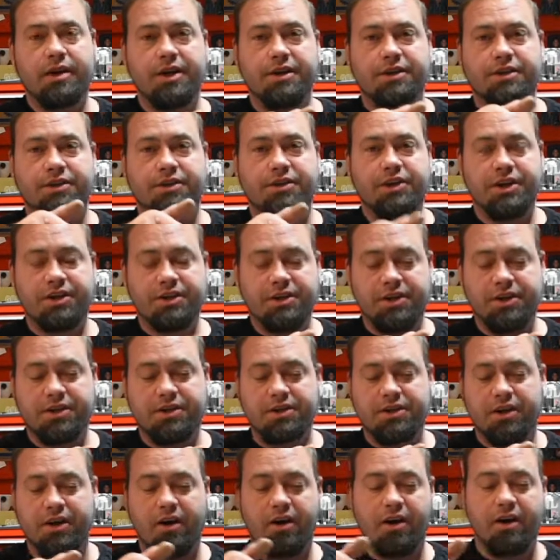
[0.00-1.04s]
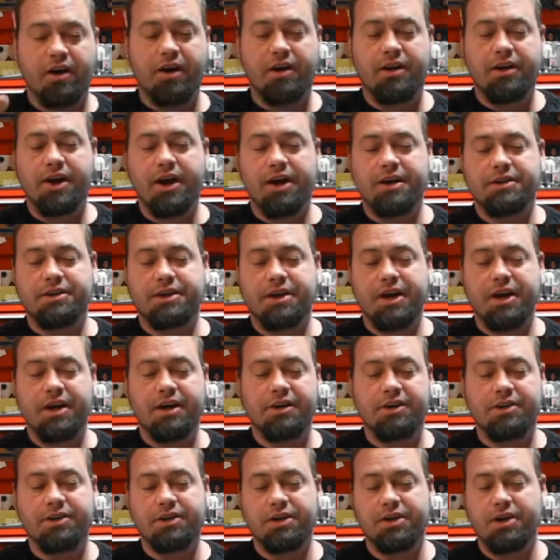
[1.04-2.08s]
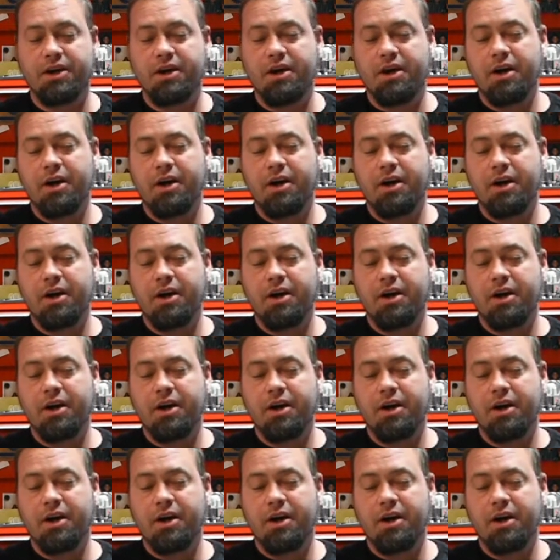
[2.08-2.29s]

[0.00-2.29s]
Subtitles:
It's just as solid as this.